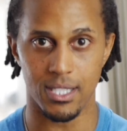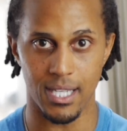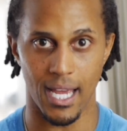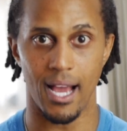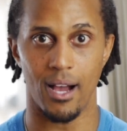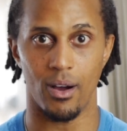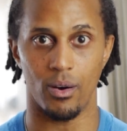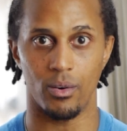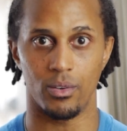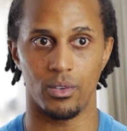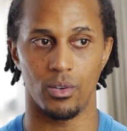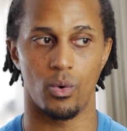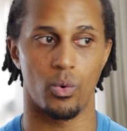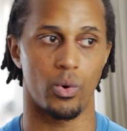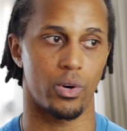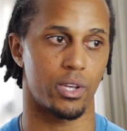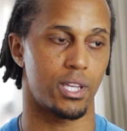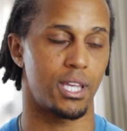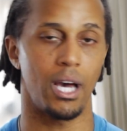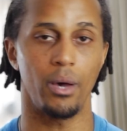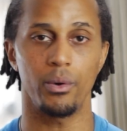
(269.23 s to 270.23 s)
down
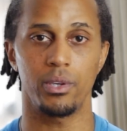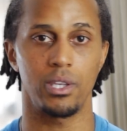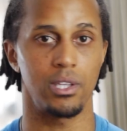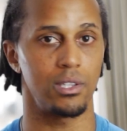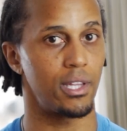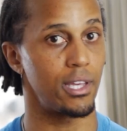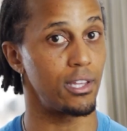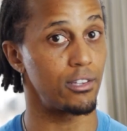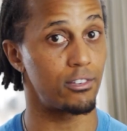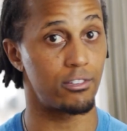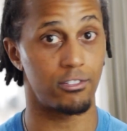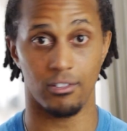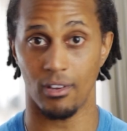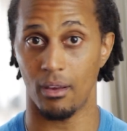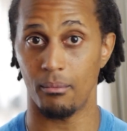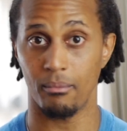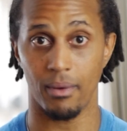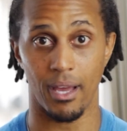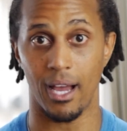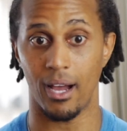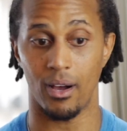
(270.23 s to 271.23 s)
or calculate
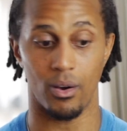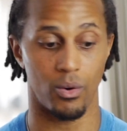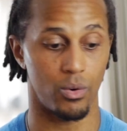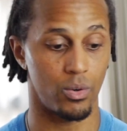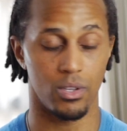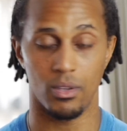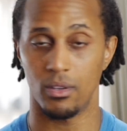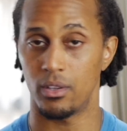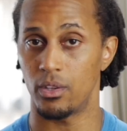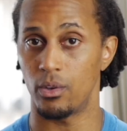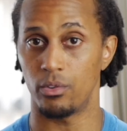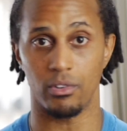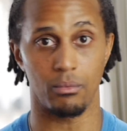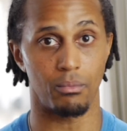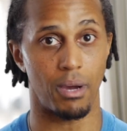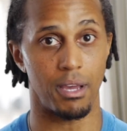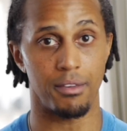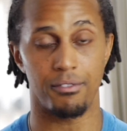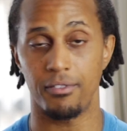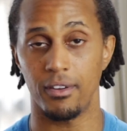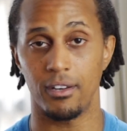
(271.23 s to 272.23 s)
somehow using
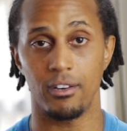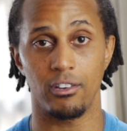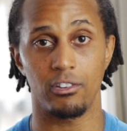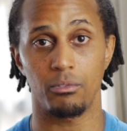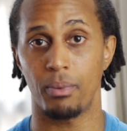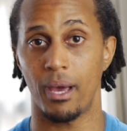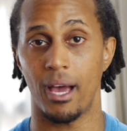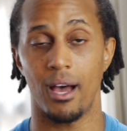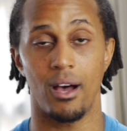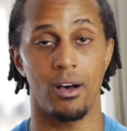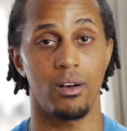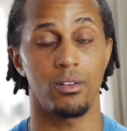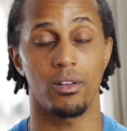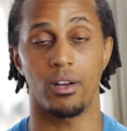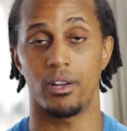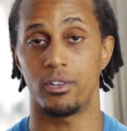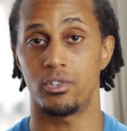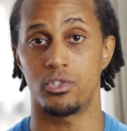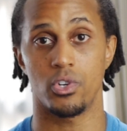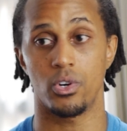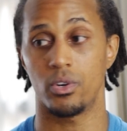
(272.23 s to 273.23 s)

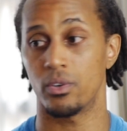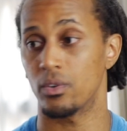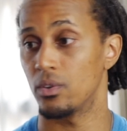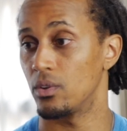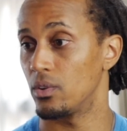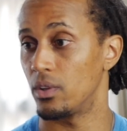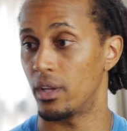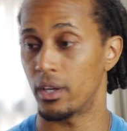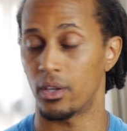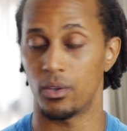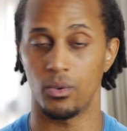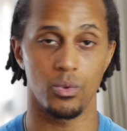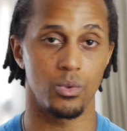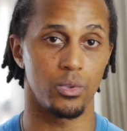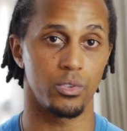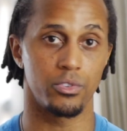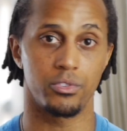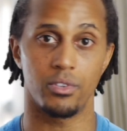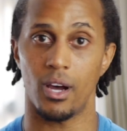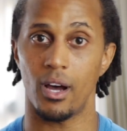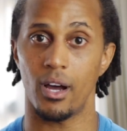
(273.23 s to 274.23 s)
MyFitnessPal, a journal, a
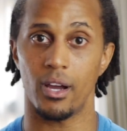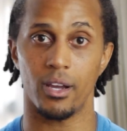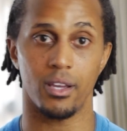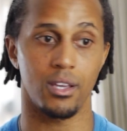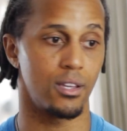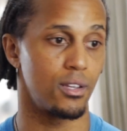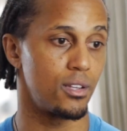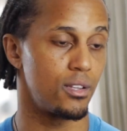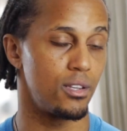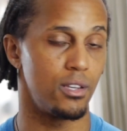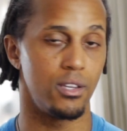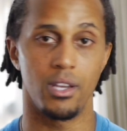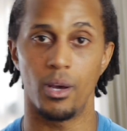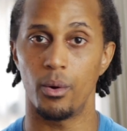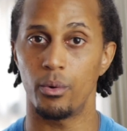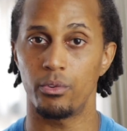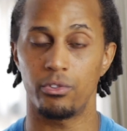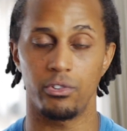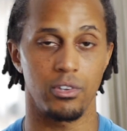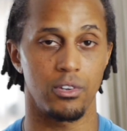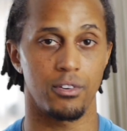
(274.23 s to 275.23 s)
Google Doc,
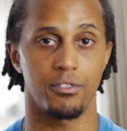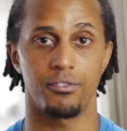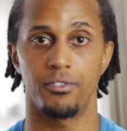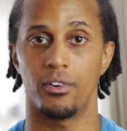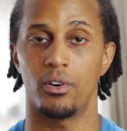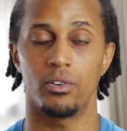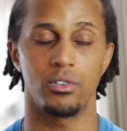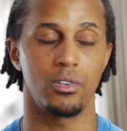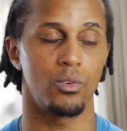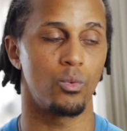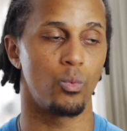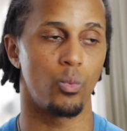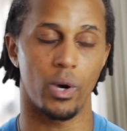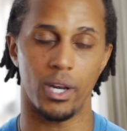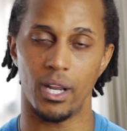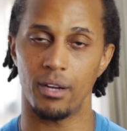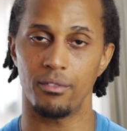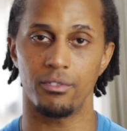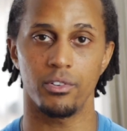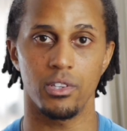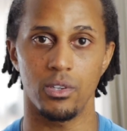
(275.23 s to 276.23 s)
notes in your phone,
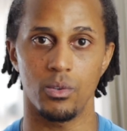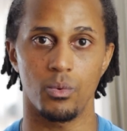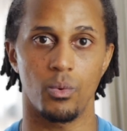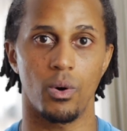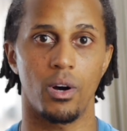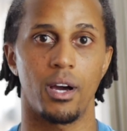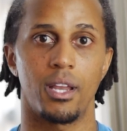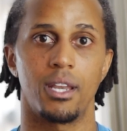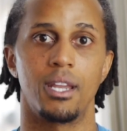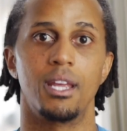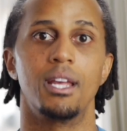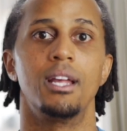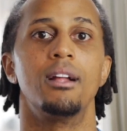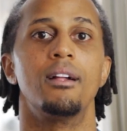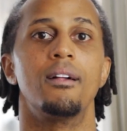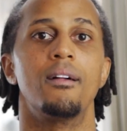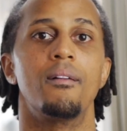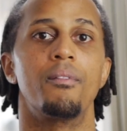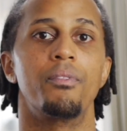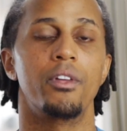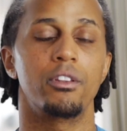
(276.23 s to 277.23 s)
whatever you want,
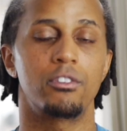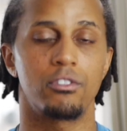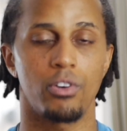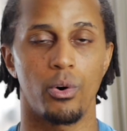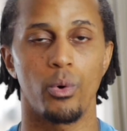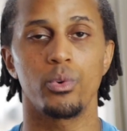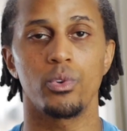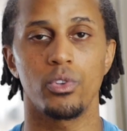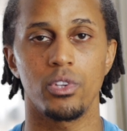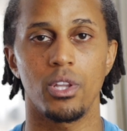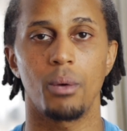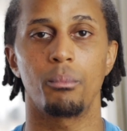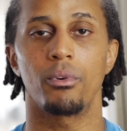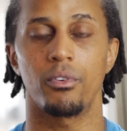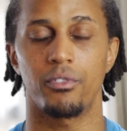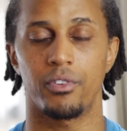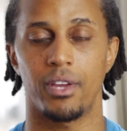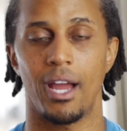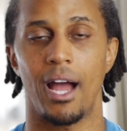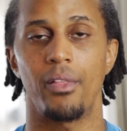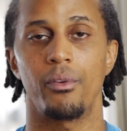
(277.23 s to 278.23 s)
the total number
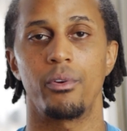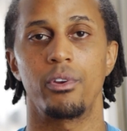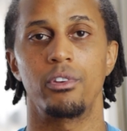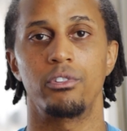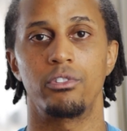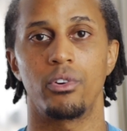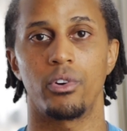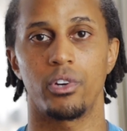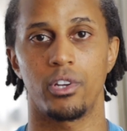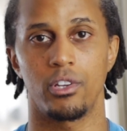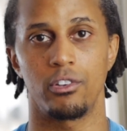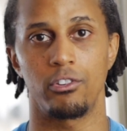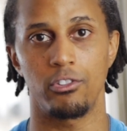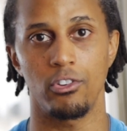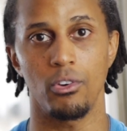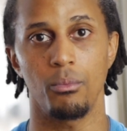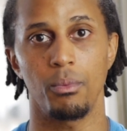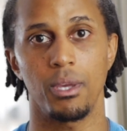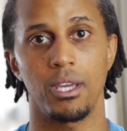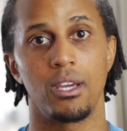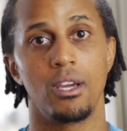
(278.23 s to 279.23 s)
of calories you're
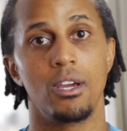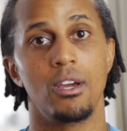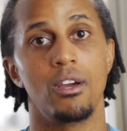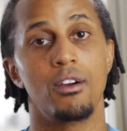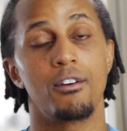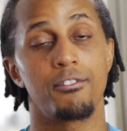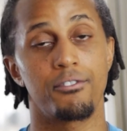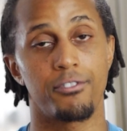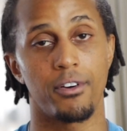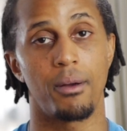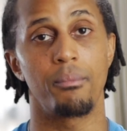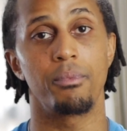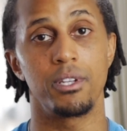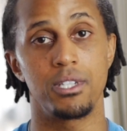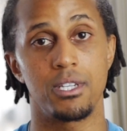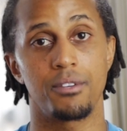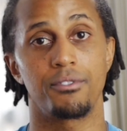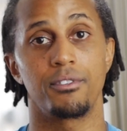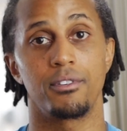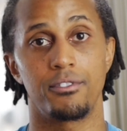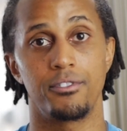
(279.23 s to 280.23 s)
consuming from the
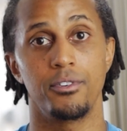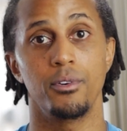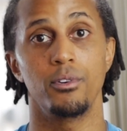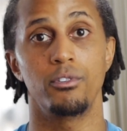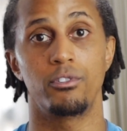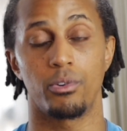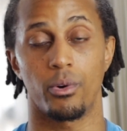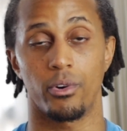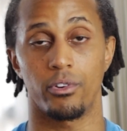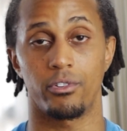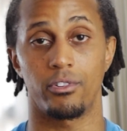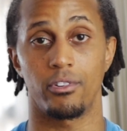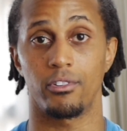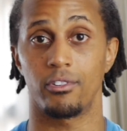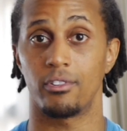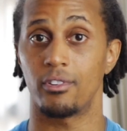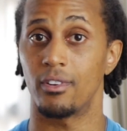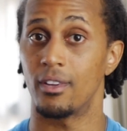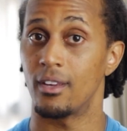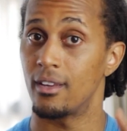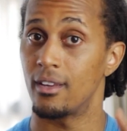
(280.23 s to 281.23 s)
different food sources.